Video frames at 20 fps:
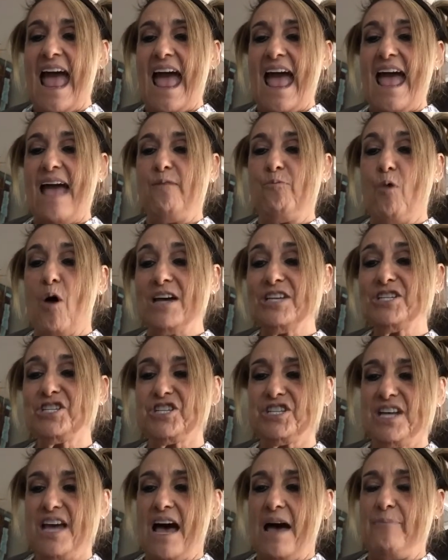
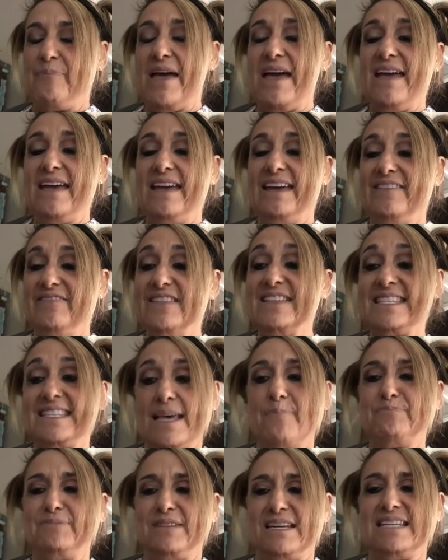washed up in the
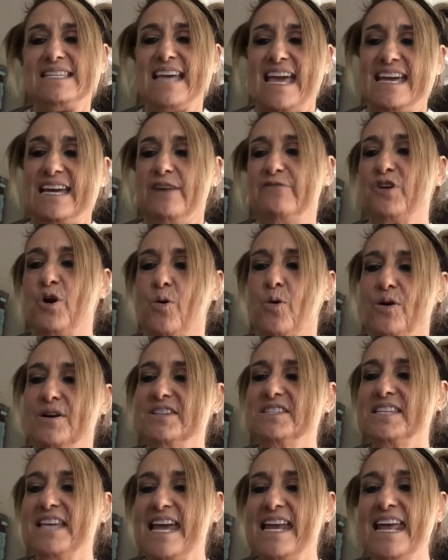septic tank, of
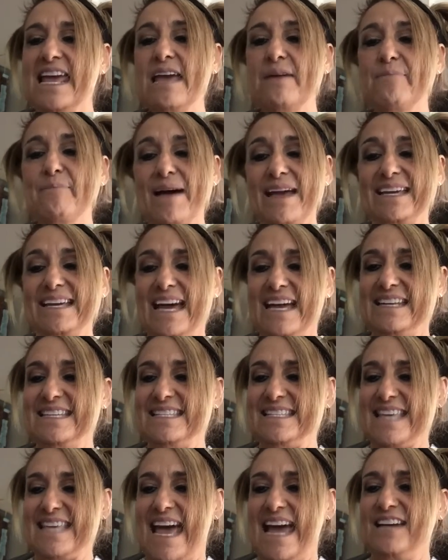course, and hit my gunny
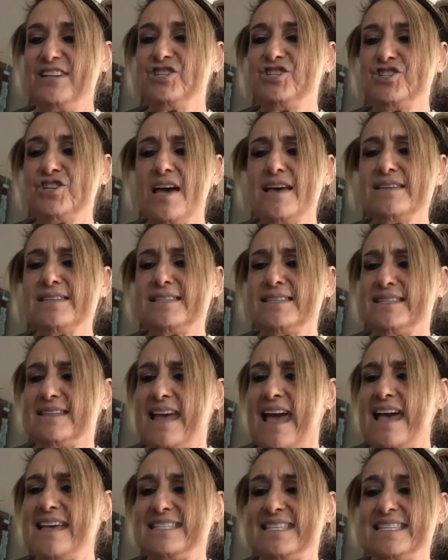sack just
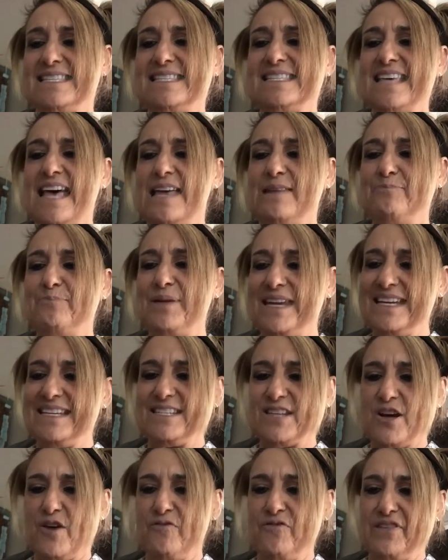as the sun
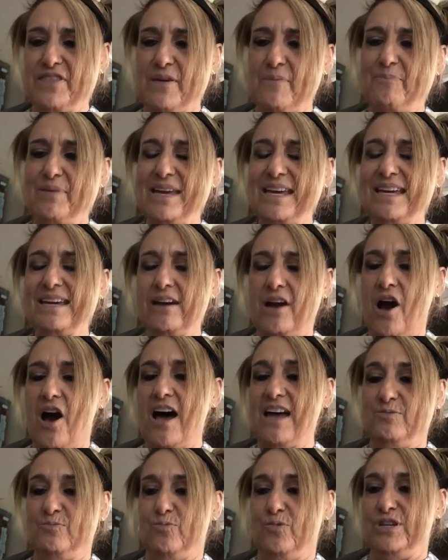peeked over the big
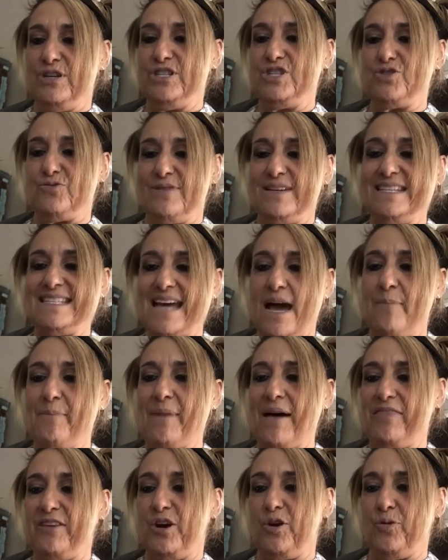cottonwood tree down
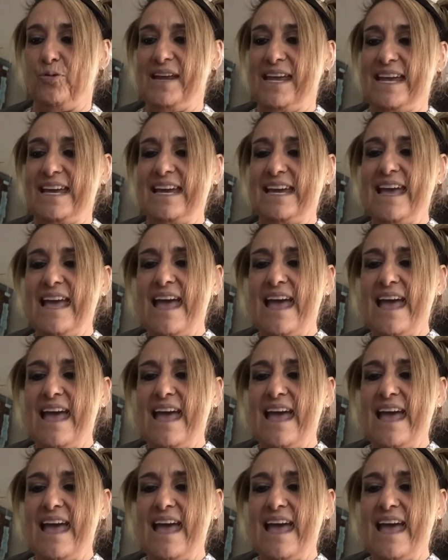by the creek.